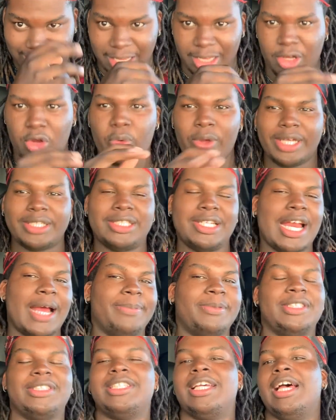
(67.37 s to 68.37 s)
quick
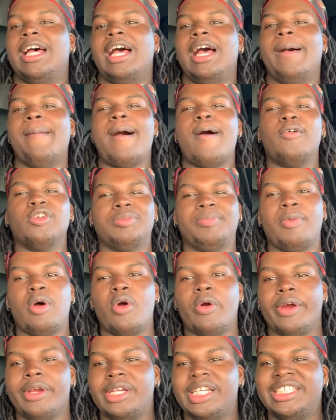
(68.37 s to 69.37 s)
synopsis. I was
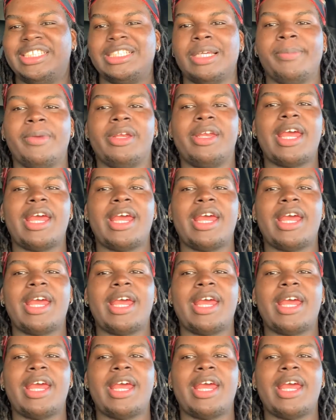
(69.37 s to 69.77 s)
born December